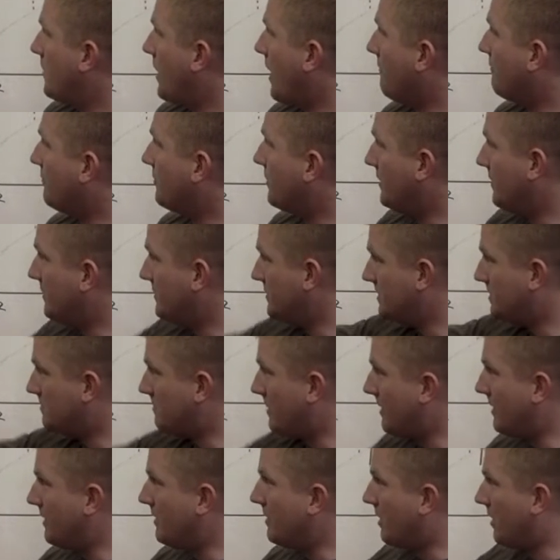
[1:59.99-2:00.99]
Everything is
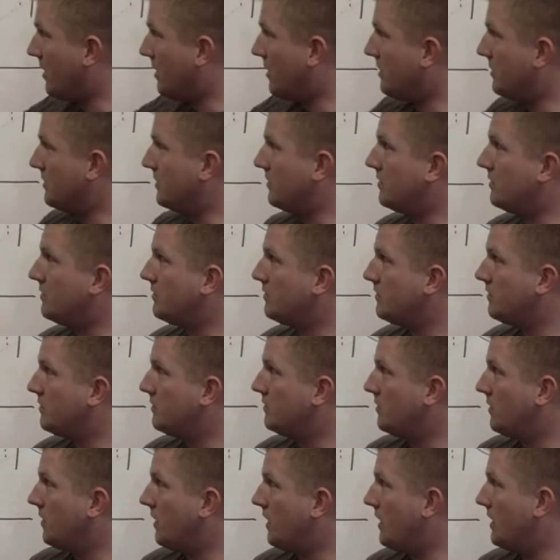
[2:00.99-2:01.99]
dependent on
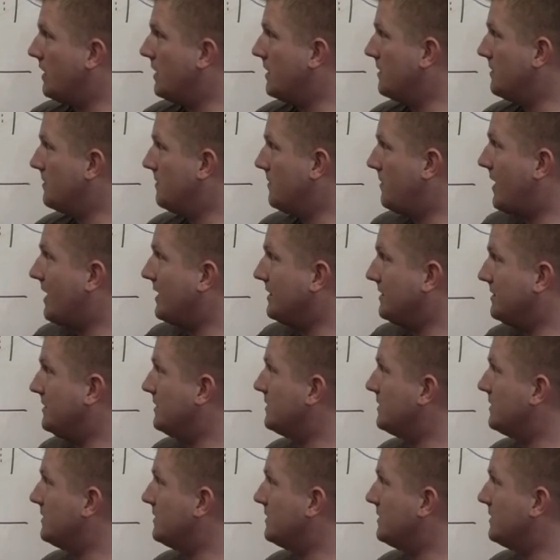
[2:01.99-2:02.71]
that